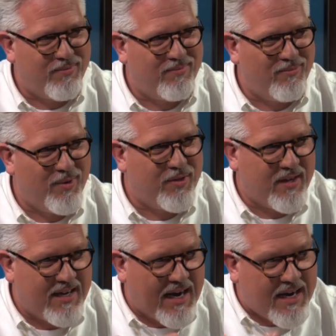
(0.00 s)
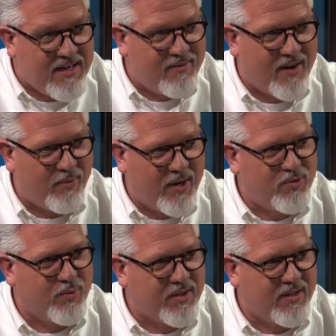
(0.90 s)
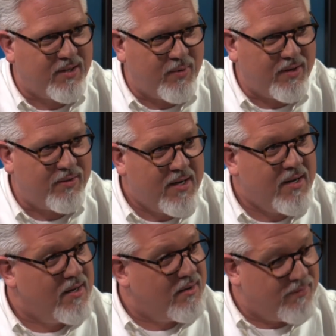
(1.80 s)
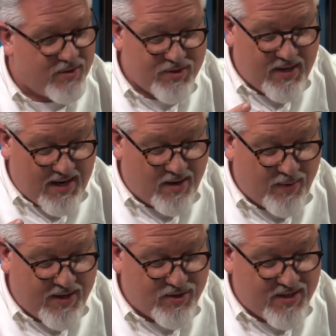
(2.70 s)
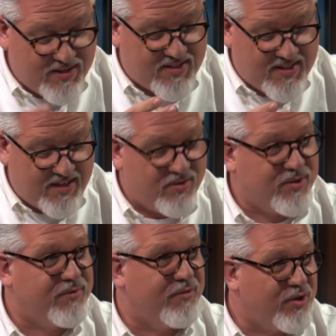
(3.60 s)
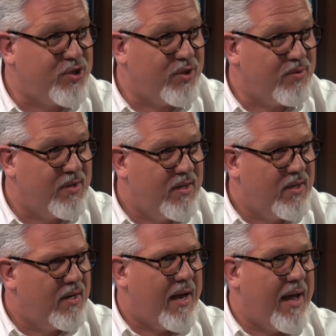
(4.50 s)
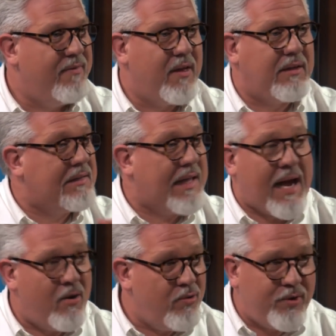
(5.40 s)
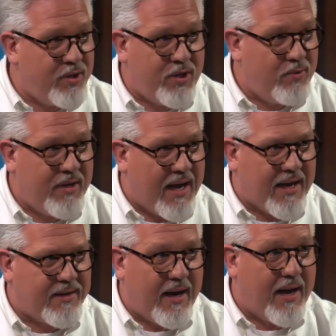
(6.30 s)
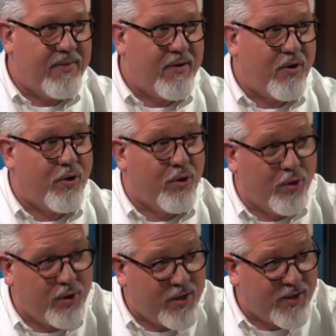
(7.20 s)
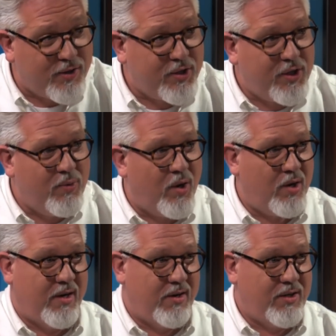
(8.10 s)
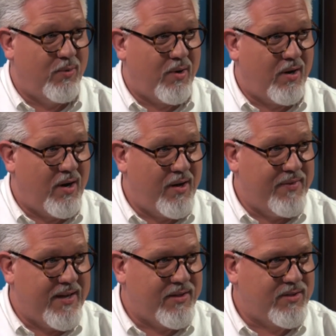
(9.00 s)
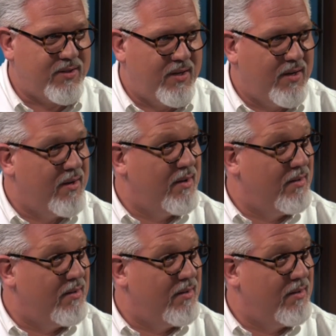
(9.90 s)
with the kind of outrage we're dealing with. First, the outrage that signals virtue. And the louder you get and the earlier you are on this,